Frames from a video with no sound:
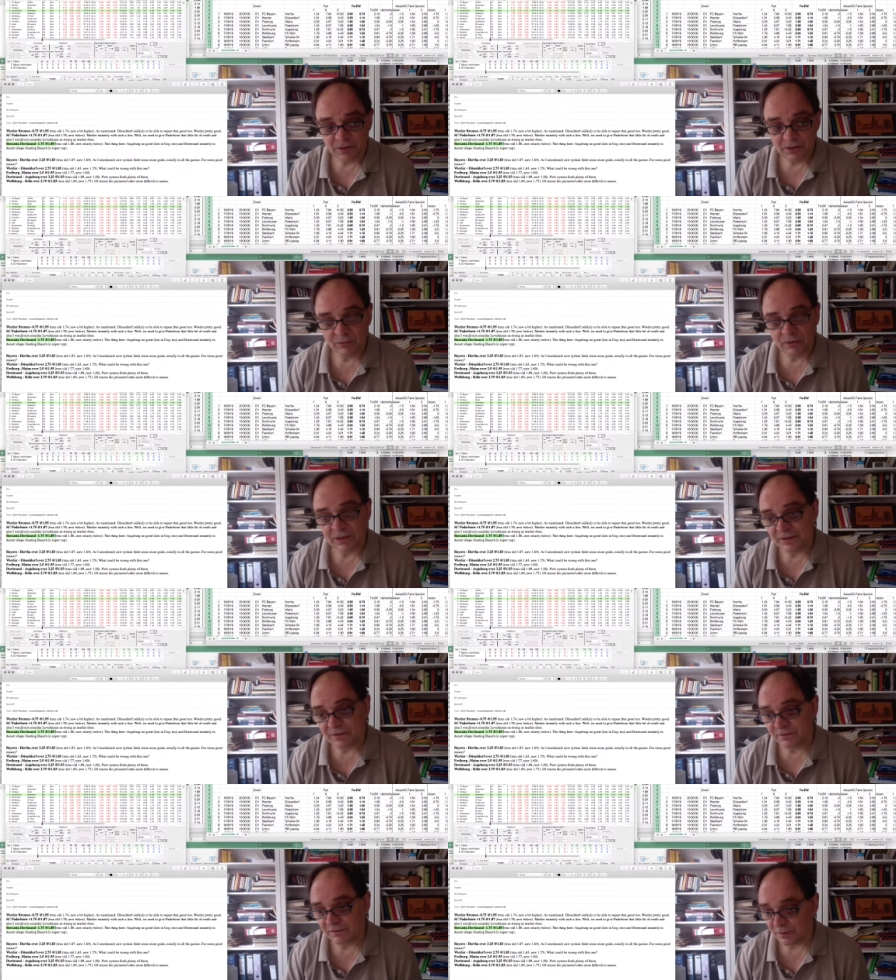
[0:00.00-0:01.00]
Well, here
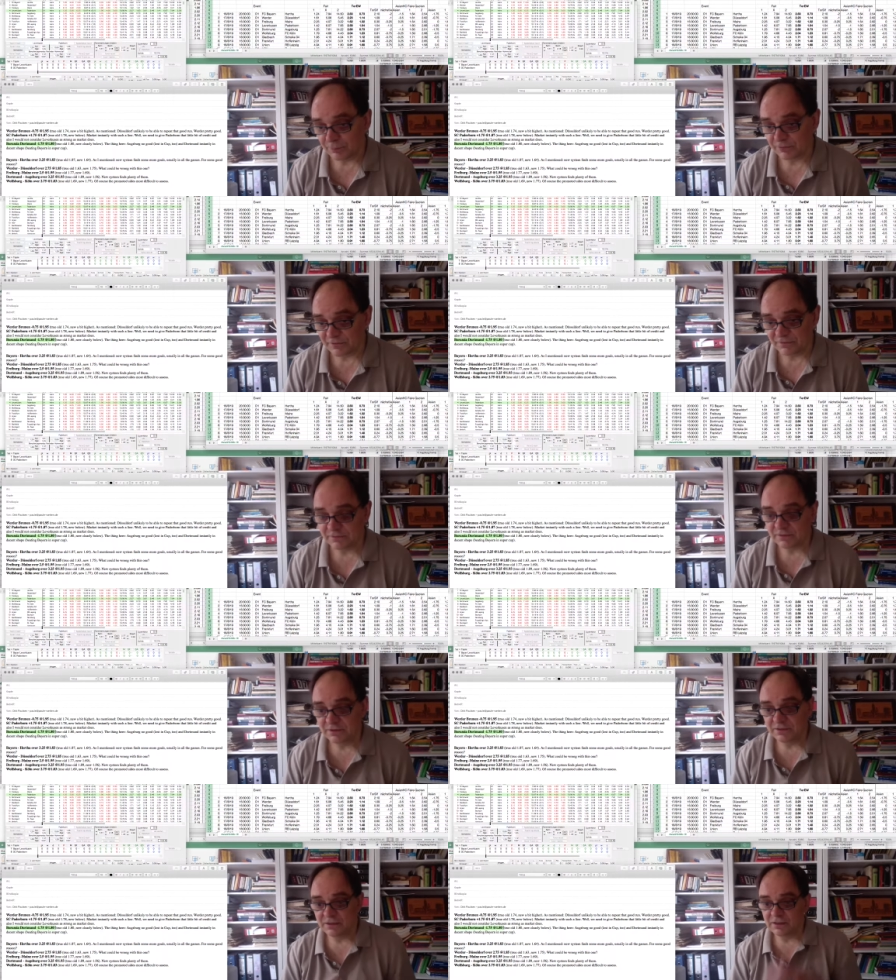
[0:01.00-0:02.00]
the opposite
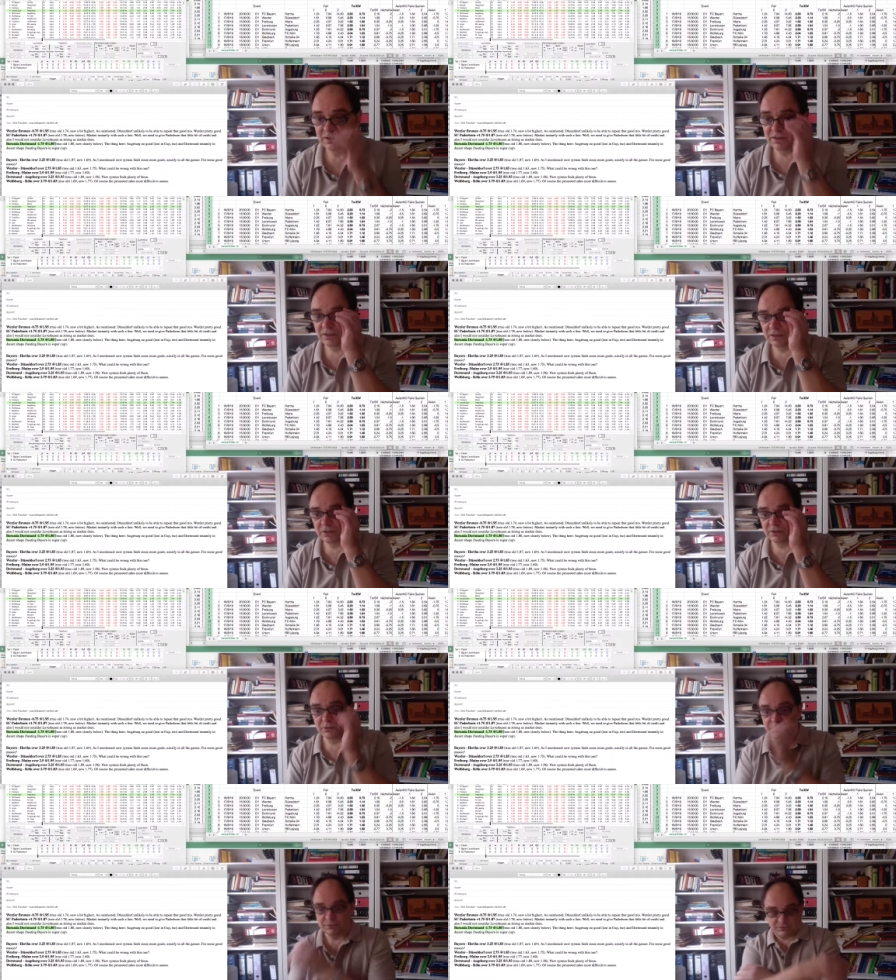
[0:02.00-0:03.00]

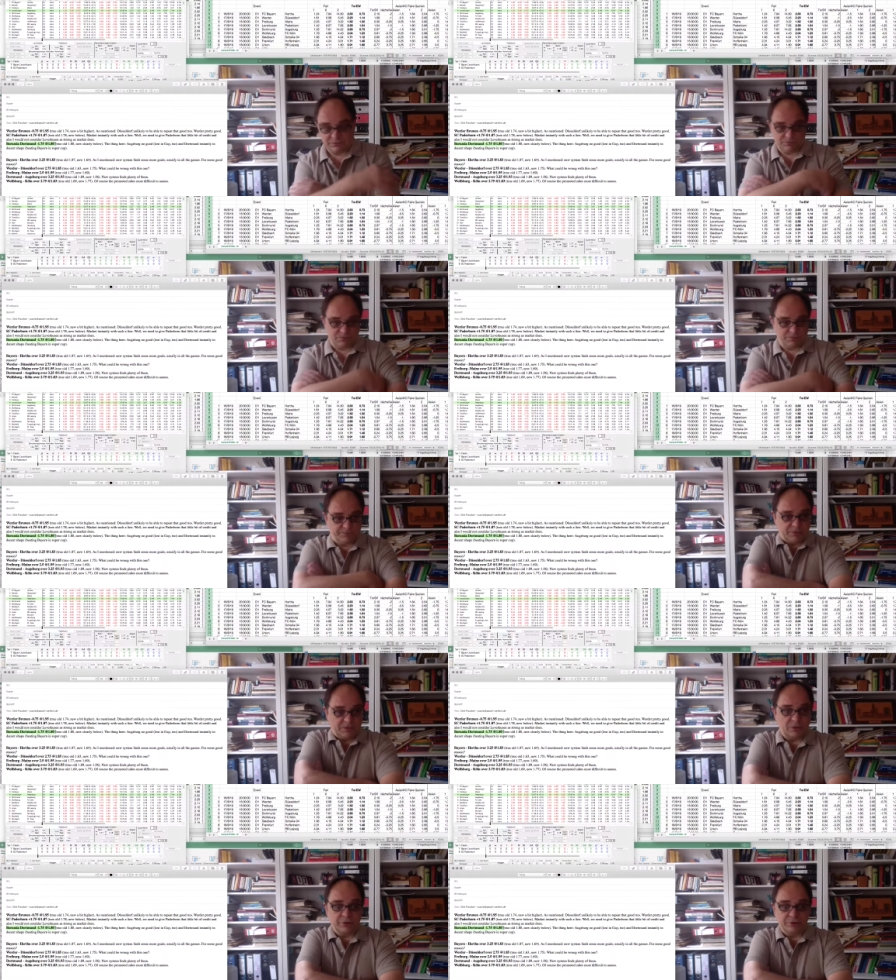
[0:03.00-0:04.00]
could
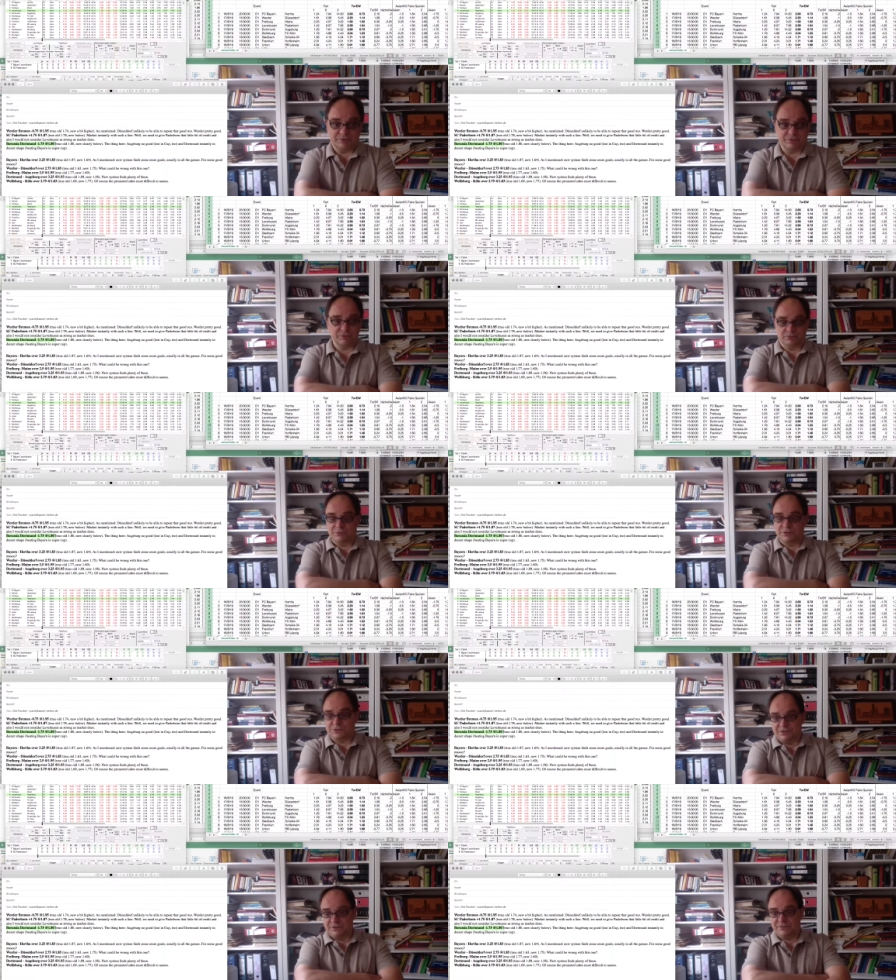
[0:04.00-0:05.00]
hurt you, which
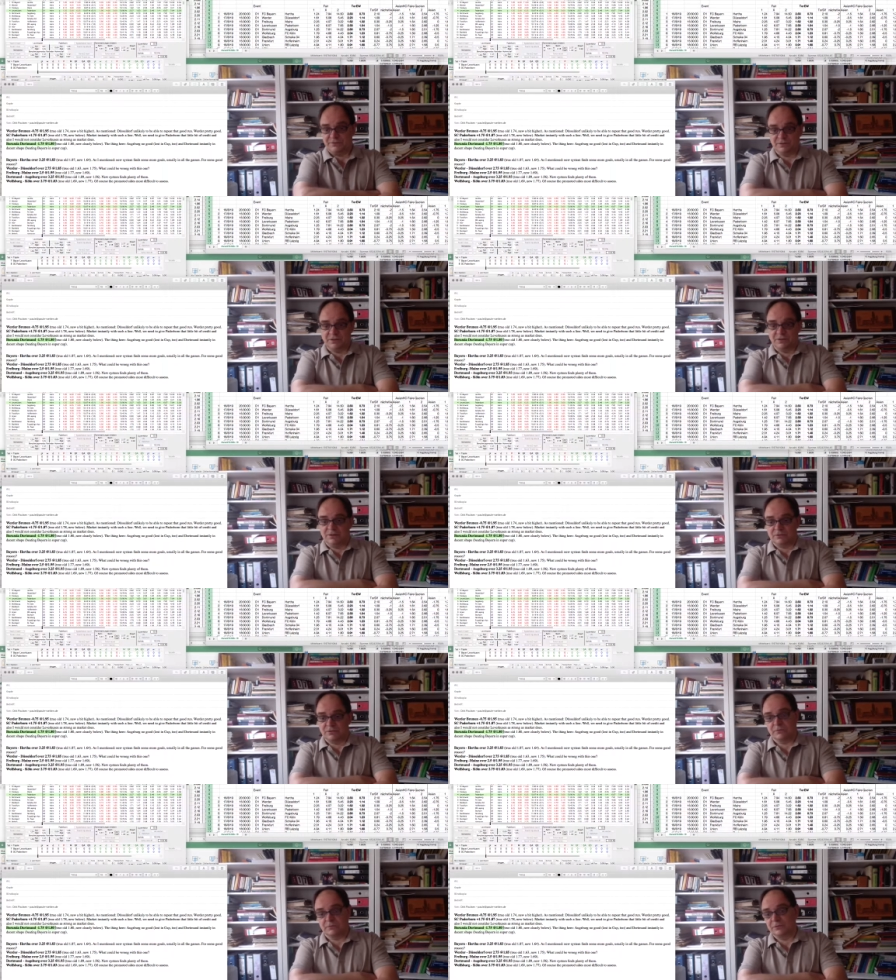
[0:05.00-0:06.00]
is
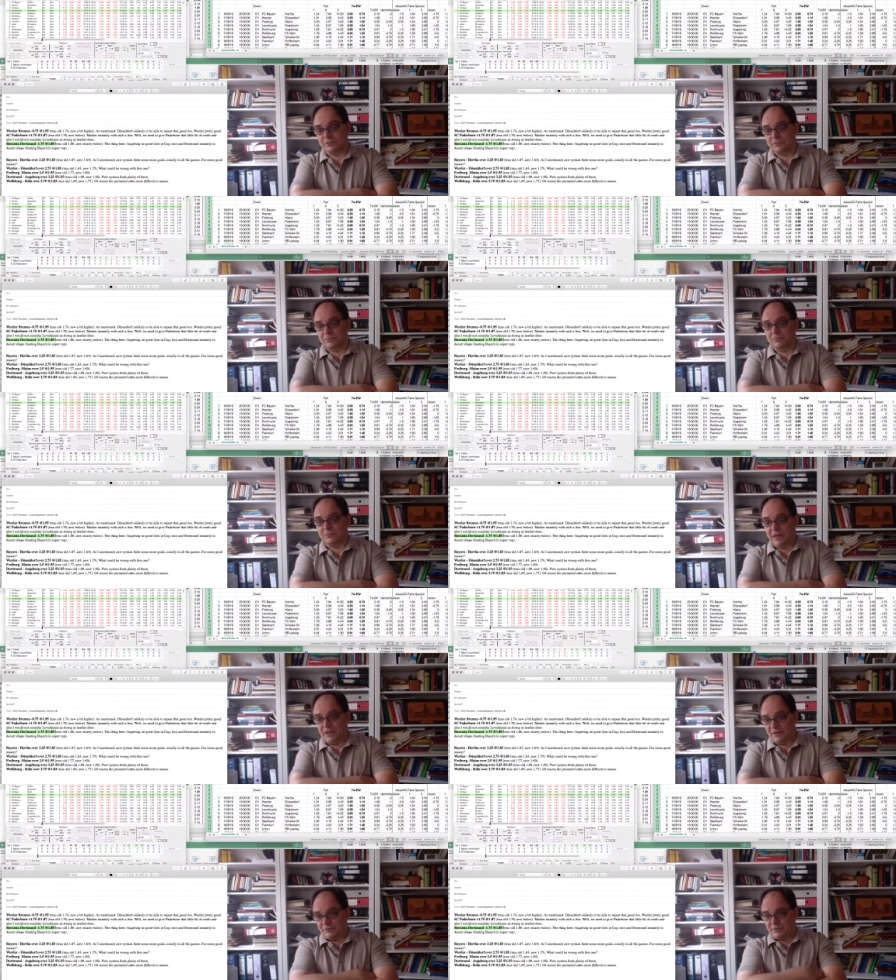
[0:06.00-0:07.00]
Dortmund may
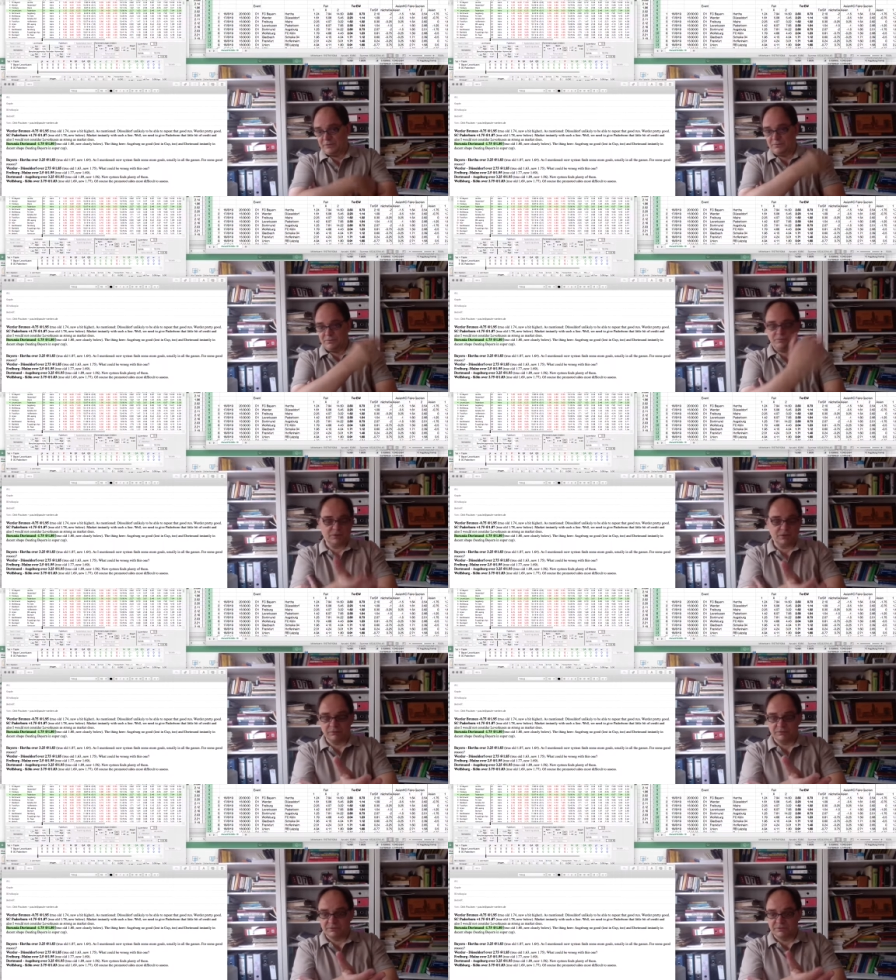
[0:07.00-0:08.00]
have a
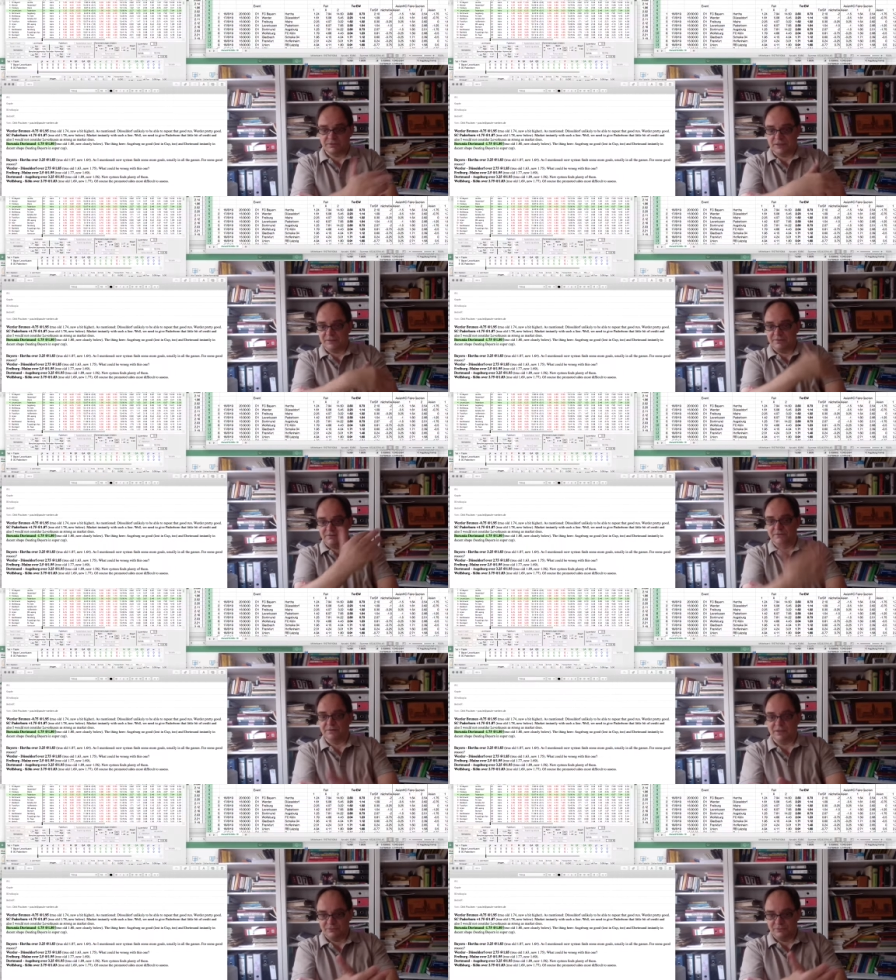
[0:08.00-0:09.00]
counter-attack, the
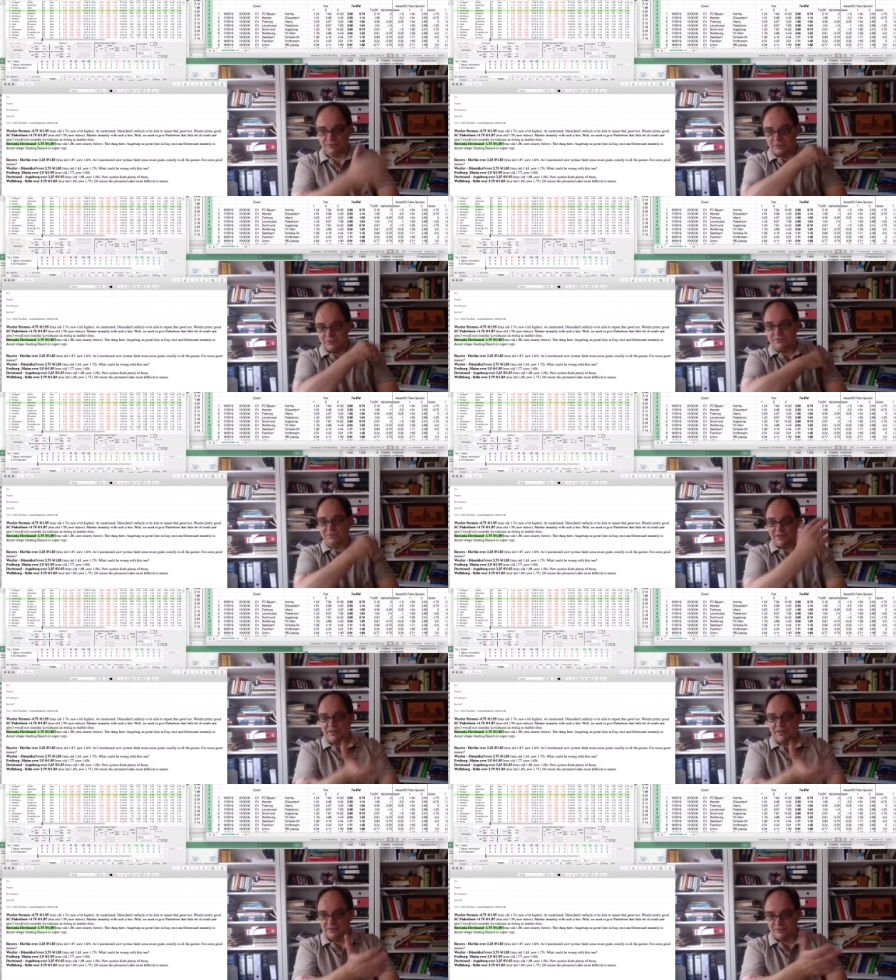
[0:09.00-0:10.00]
attack to score the
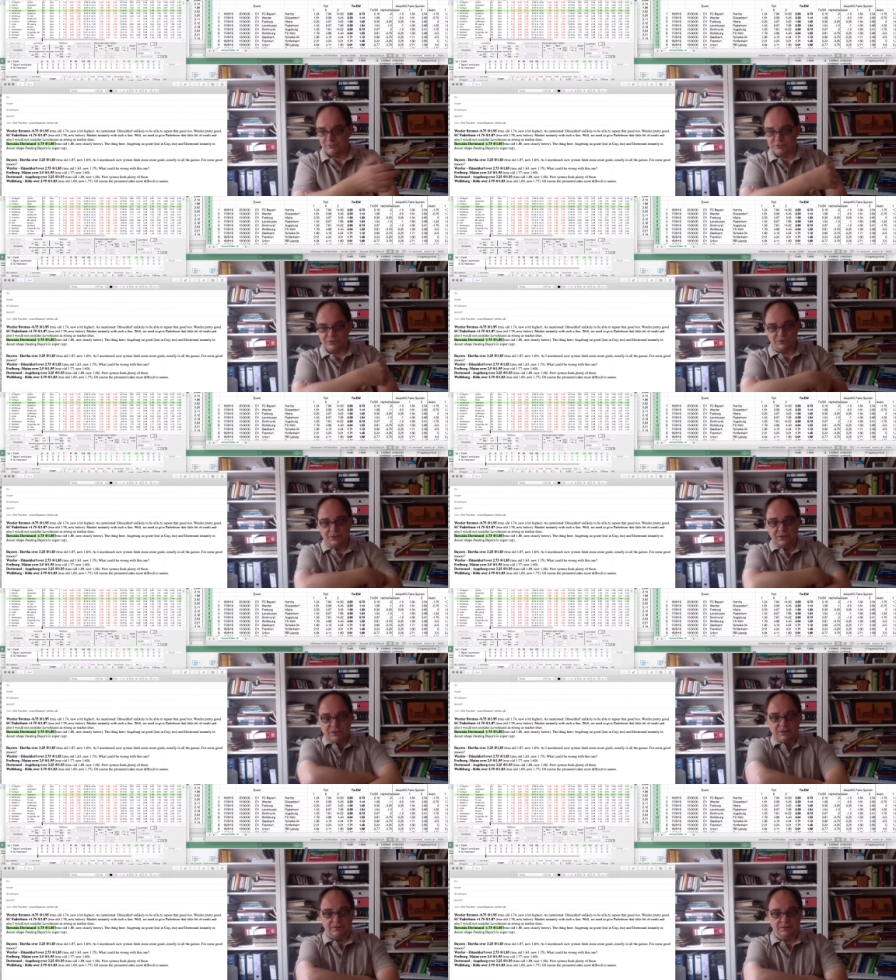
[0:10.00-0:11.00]
second, which you needed,